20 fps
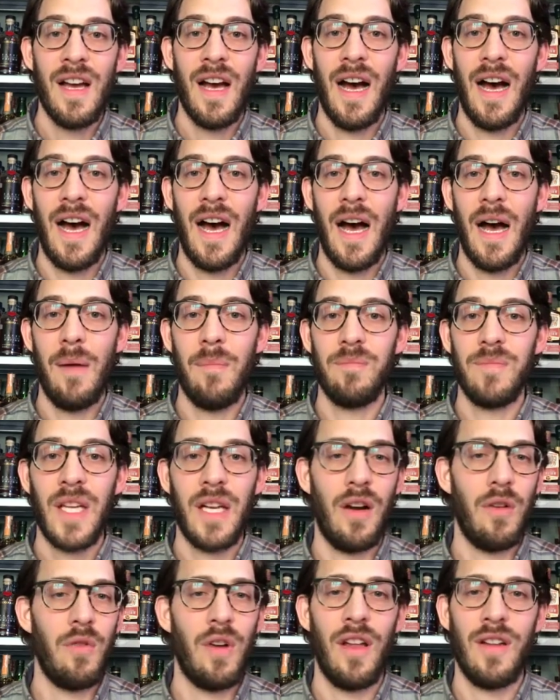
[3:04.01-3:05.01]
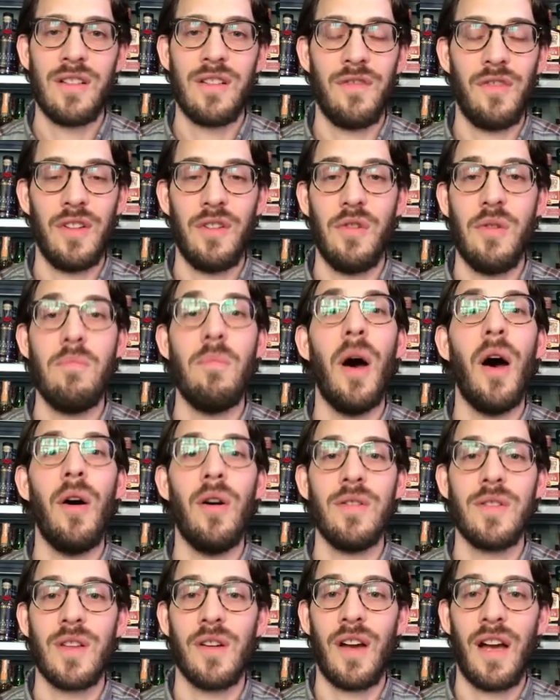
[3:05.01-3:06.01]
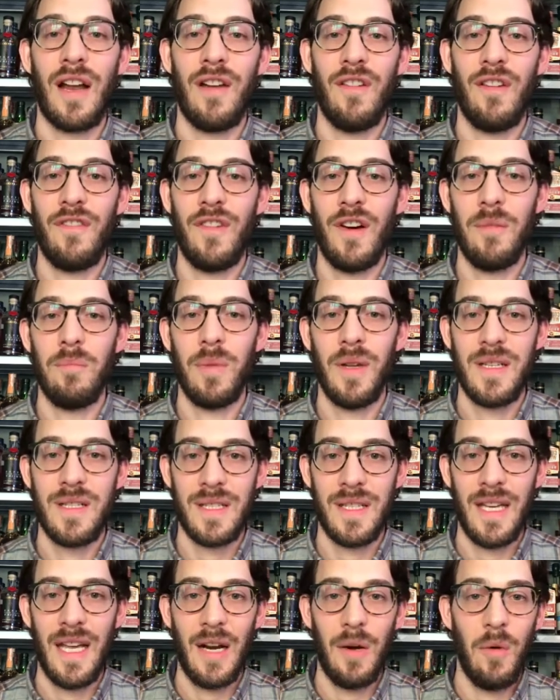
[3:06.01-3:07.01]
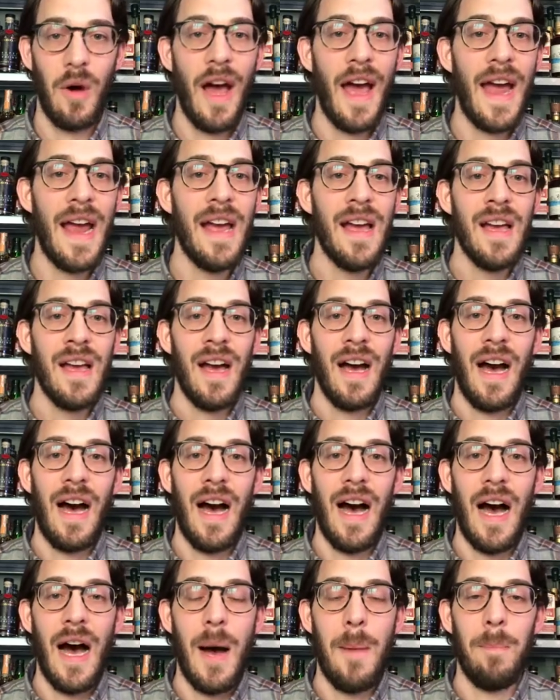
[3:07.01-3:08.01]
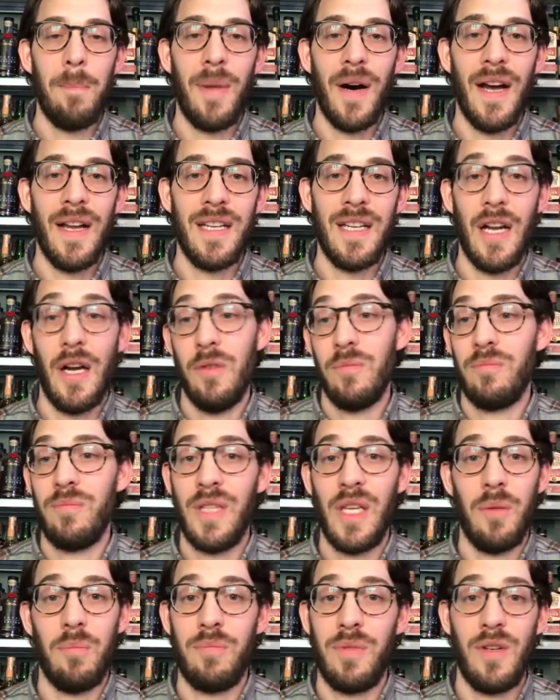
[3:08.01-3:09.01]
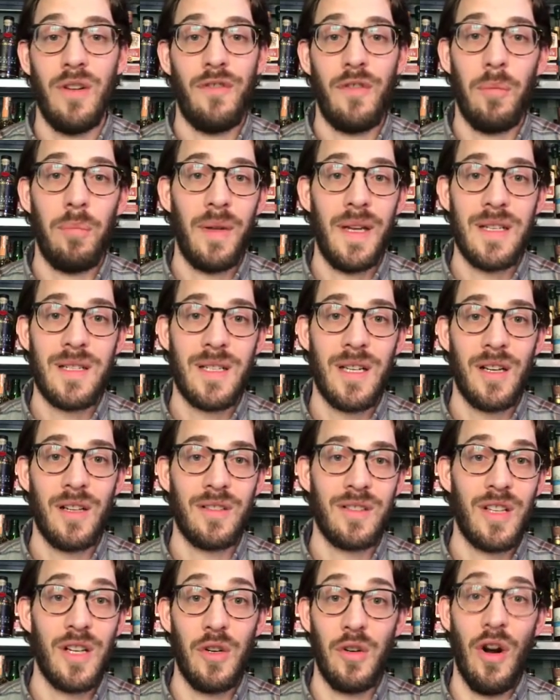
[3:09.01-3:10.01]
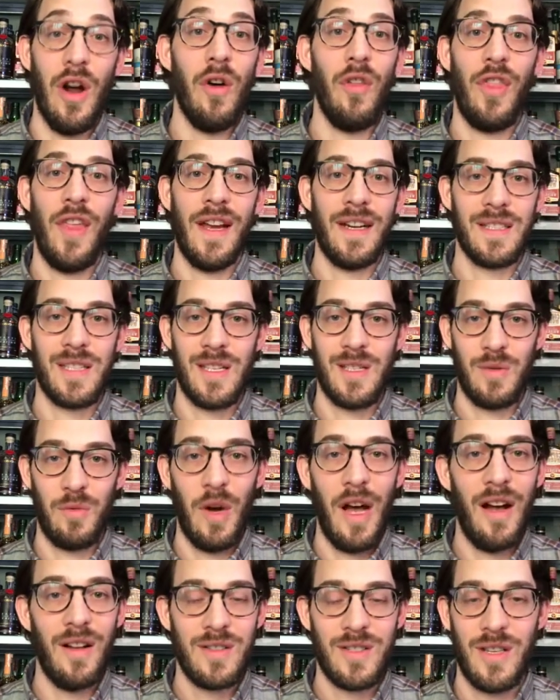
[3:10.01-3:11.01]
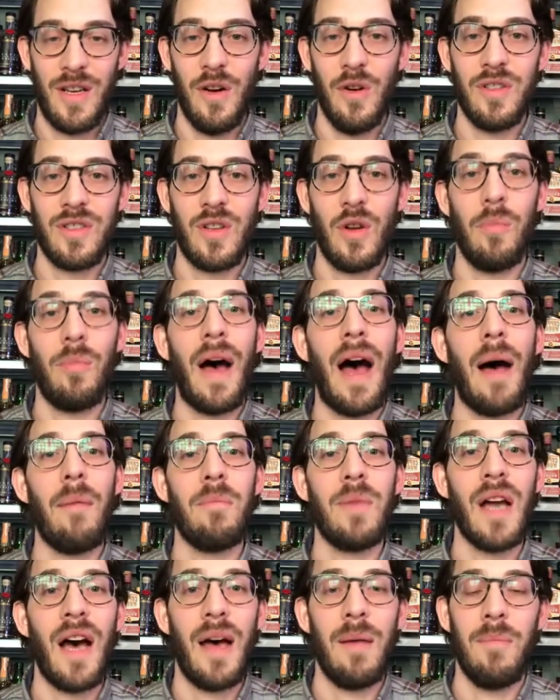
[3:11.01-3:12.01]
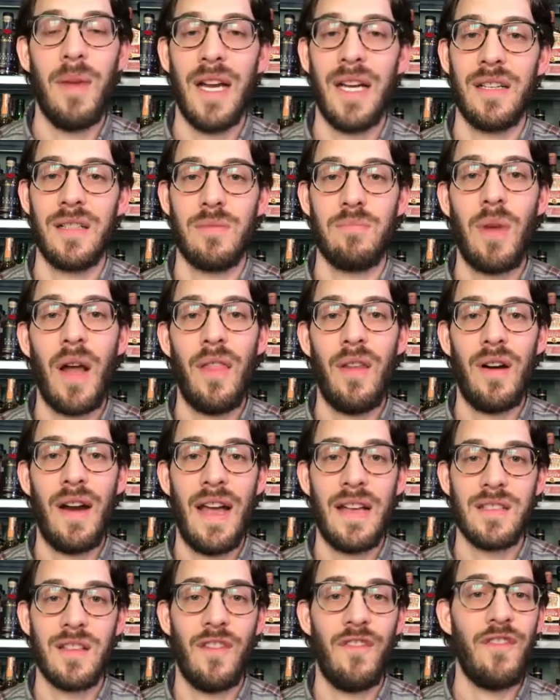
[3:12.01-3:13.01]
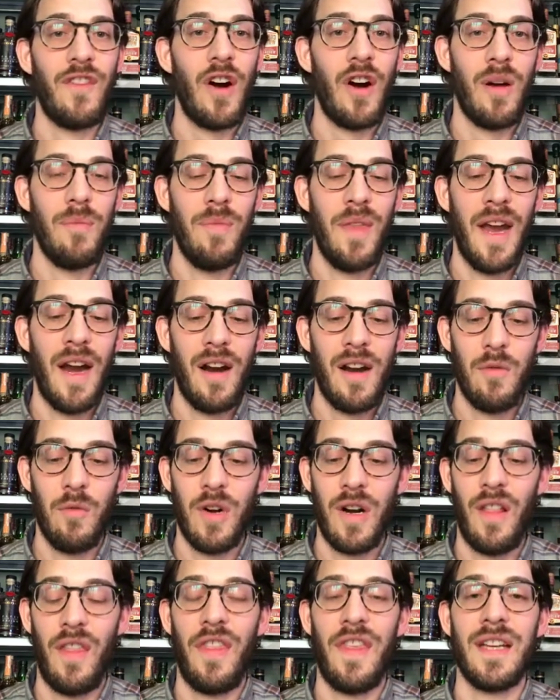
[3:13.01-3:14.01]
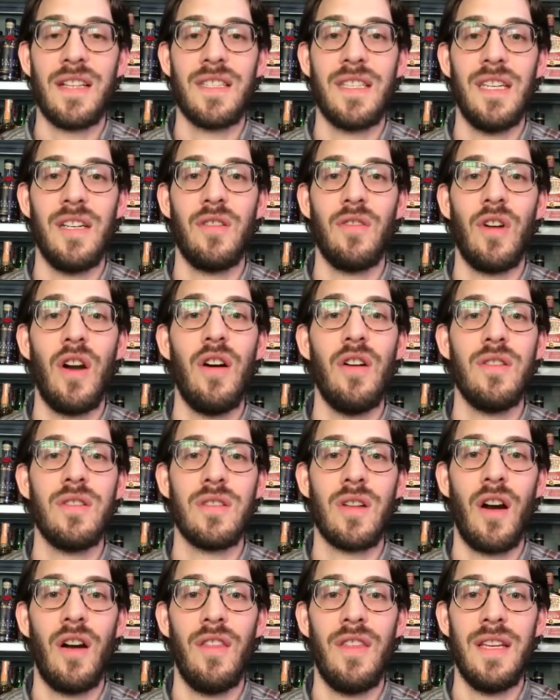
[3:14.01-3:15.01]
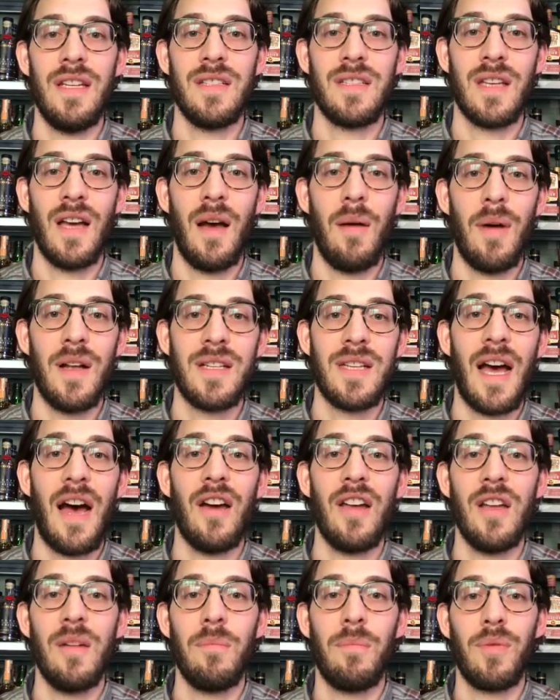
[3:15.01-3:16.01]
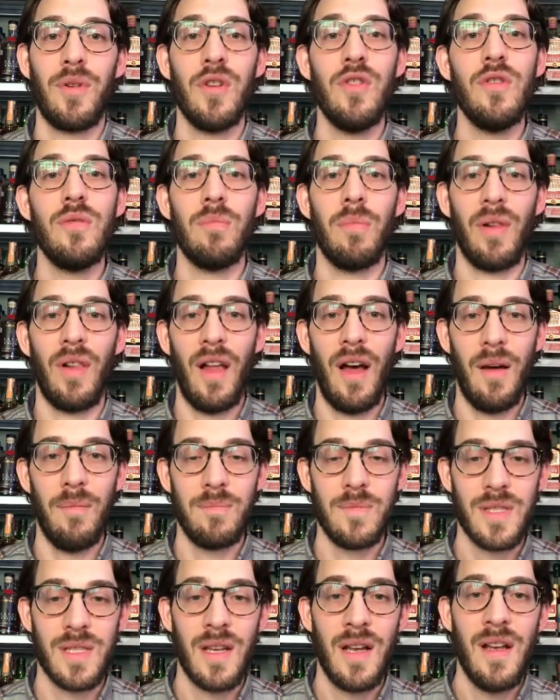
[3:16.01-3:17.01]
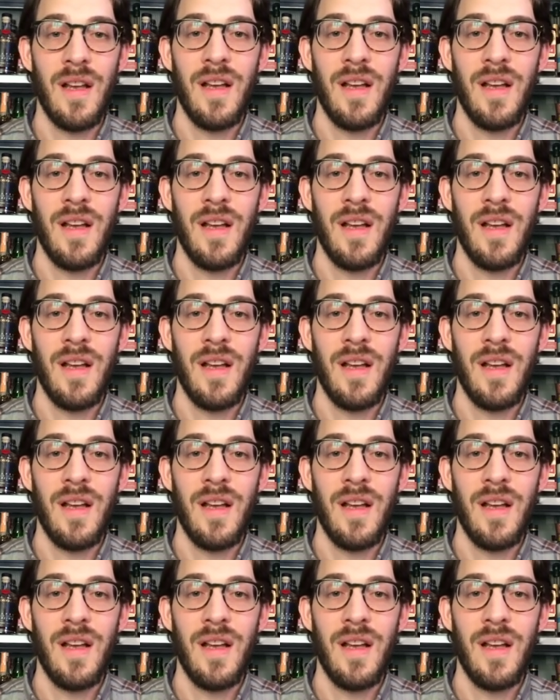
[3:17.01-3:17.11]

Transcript: Relatively remote, so kind of a fun place to get away. But beautiful place to grow things as well. So Bob Nutt, Micah's brother, has a farm there, and one of the things he grows are these Italian prune plums.